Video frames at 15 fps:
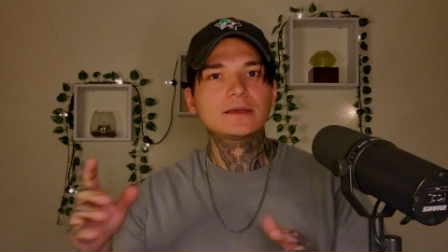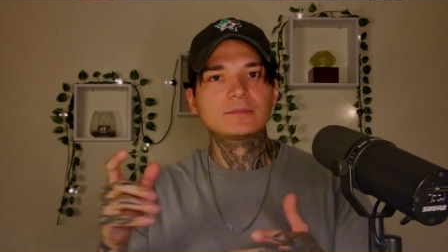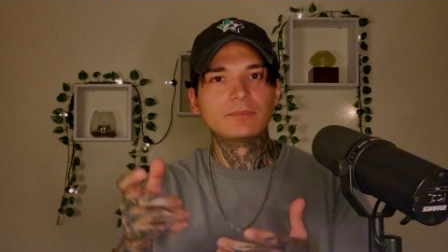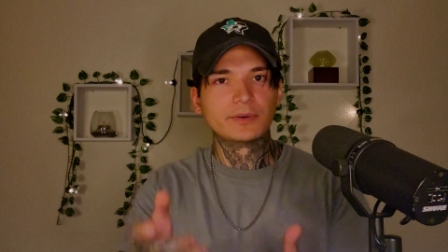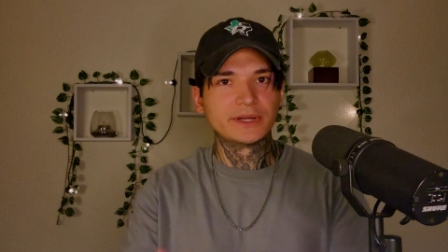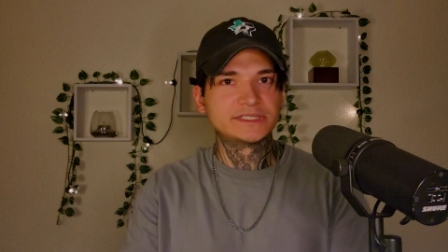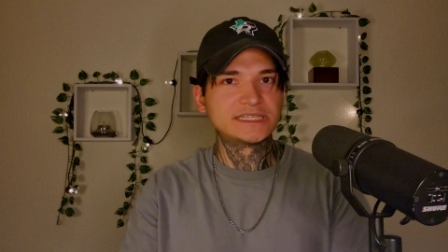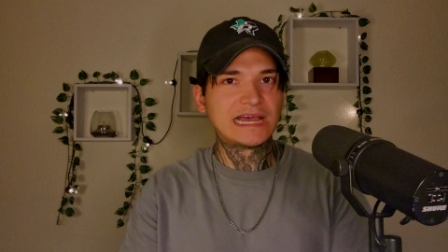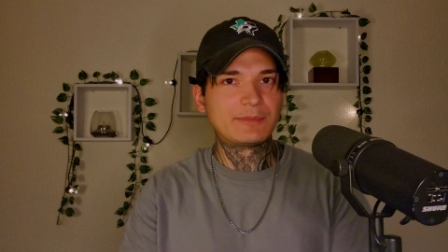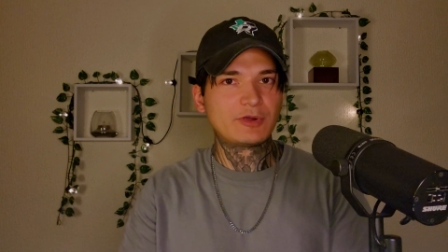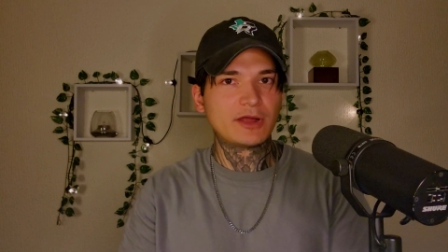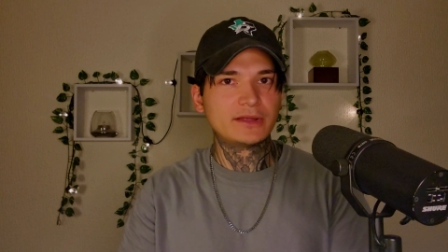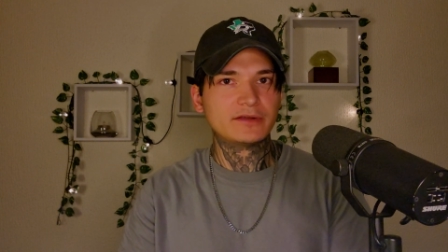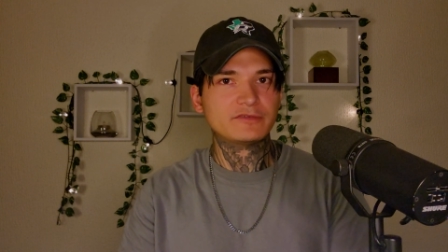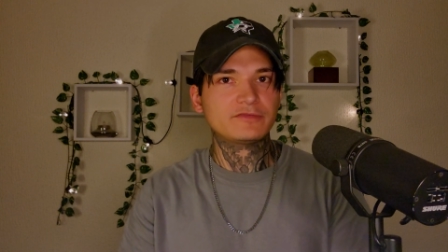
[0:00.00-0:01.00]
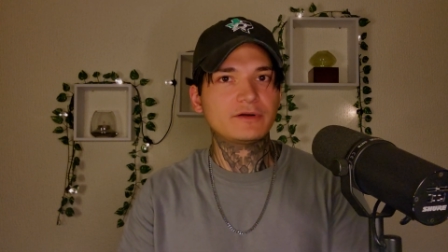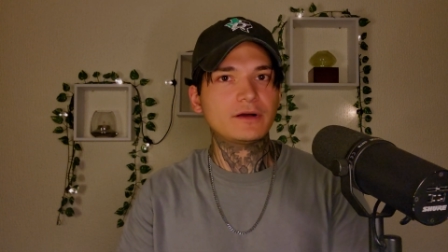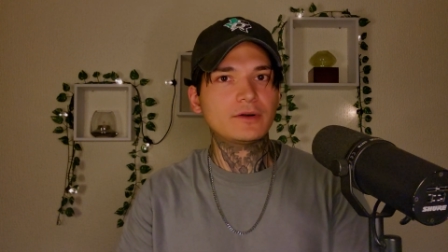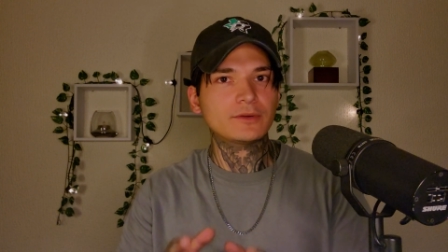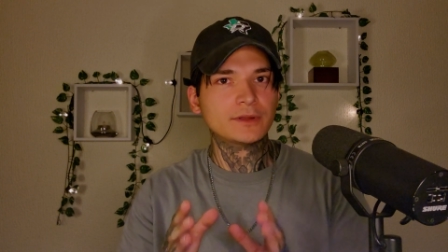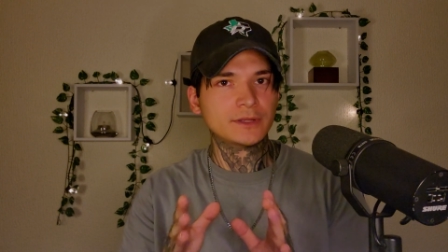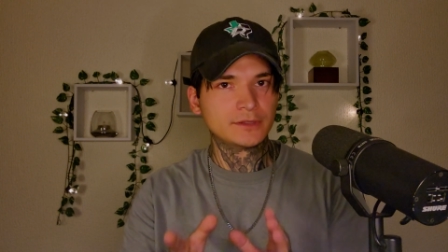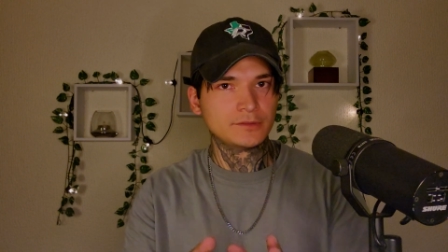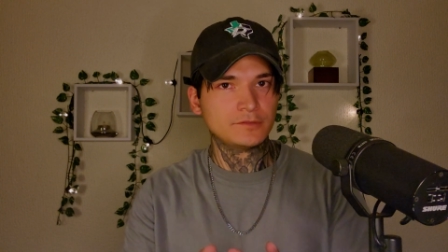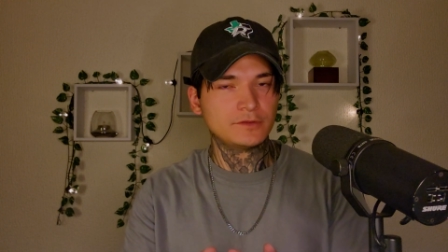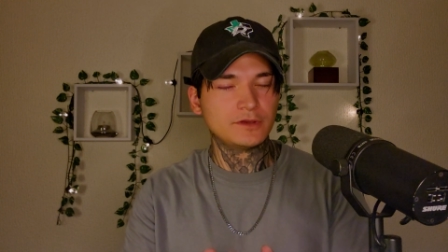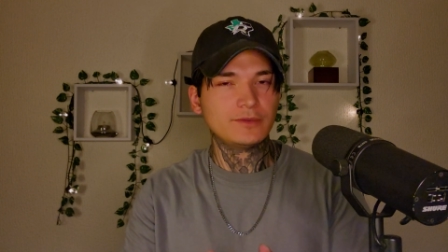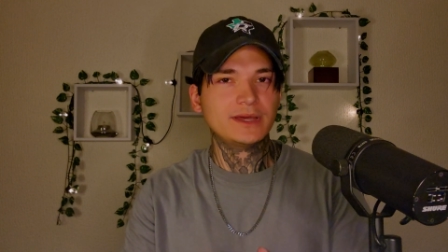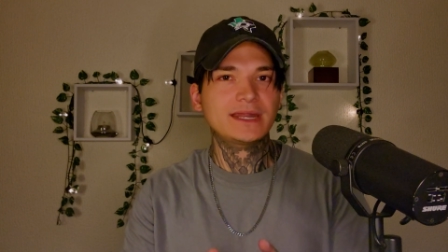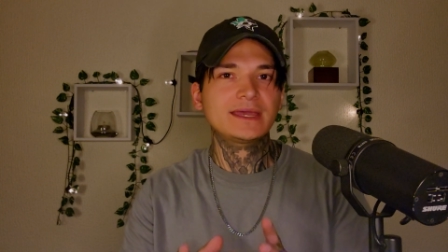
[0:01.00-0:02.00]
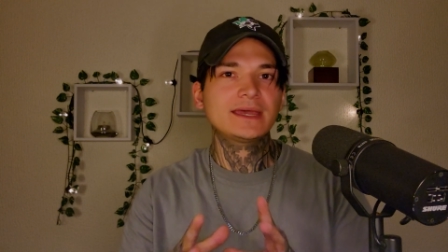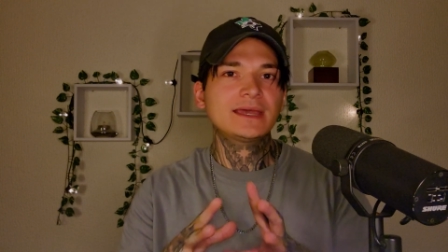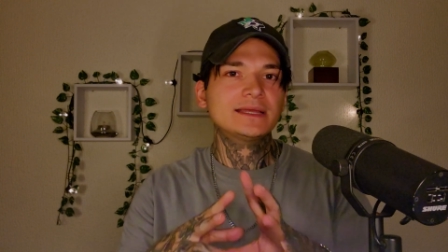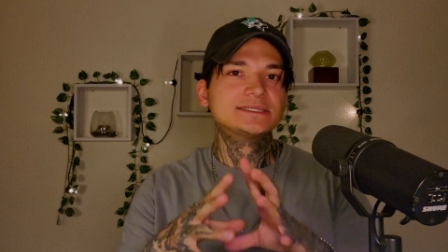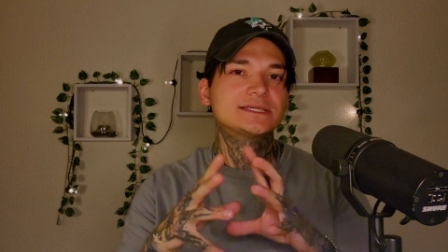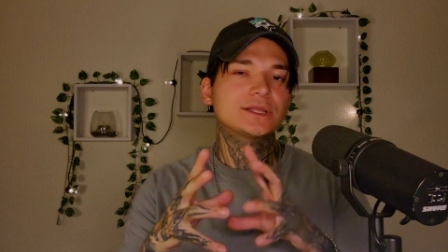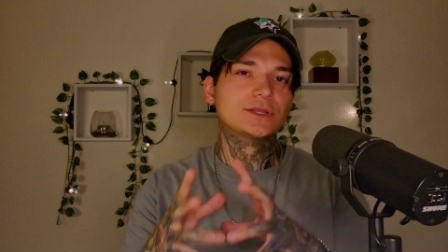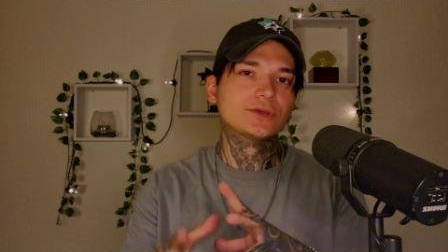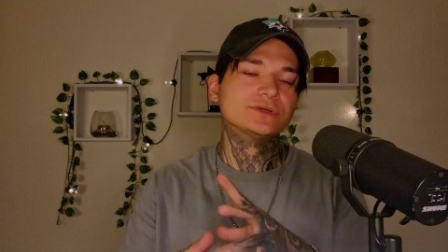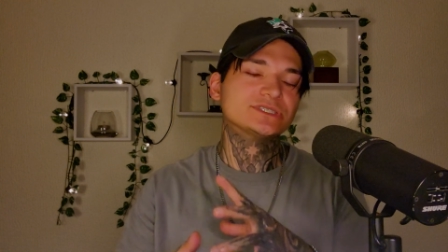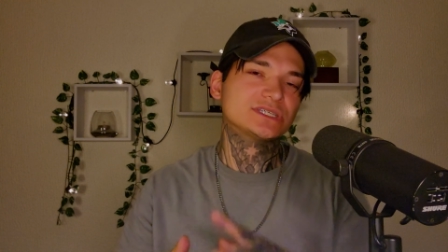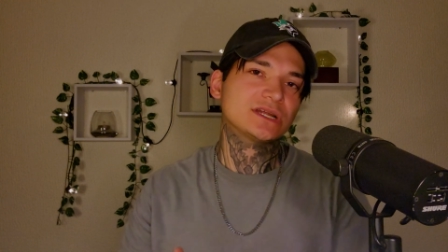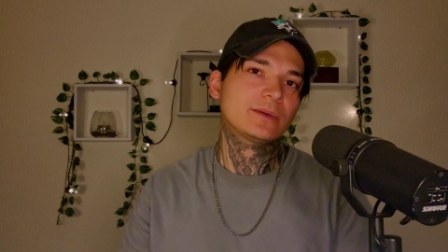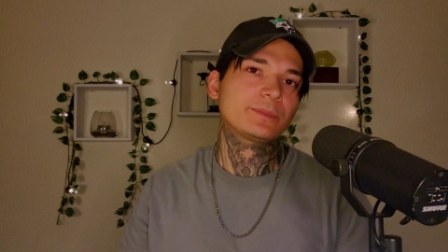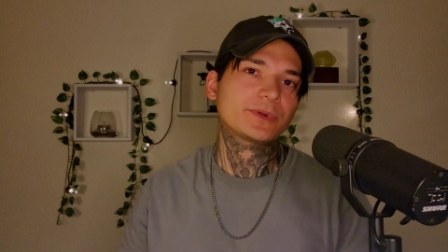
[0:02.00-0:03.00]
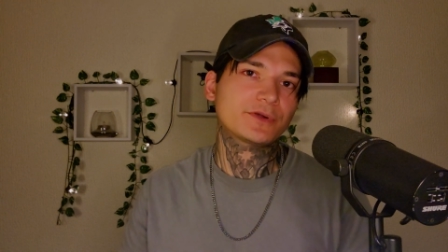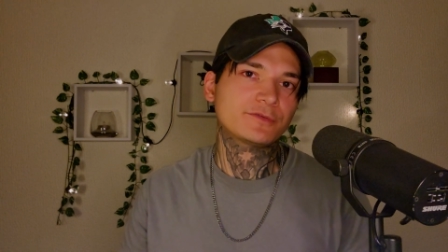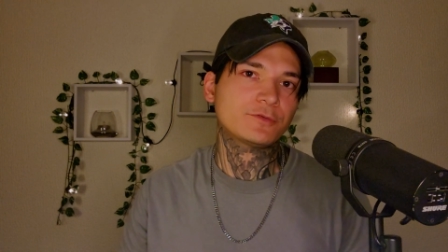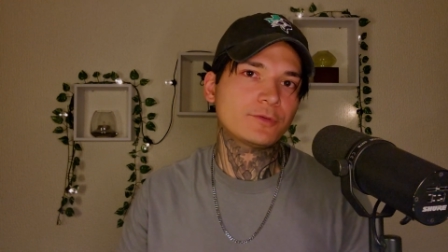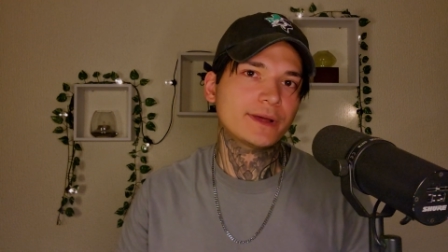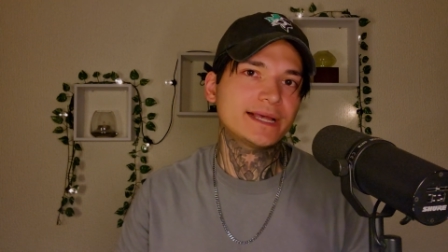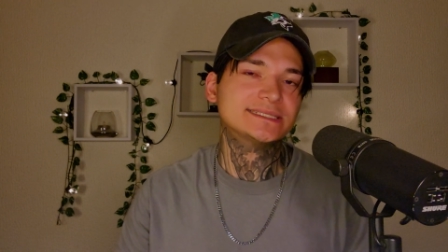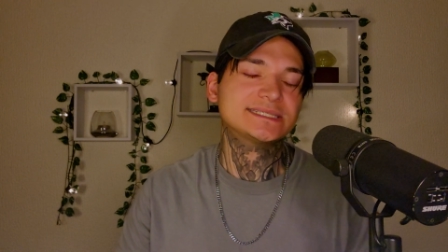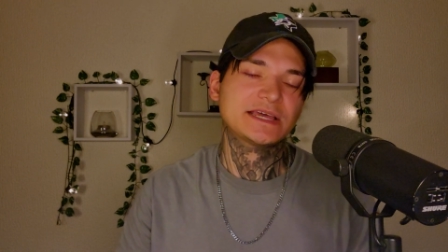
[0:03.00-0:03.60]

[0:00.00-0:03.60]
Put a timer on your phone, do it to loosen up your voice.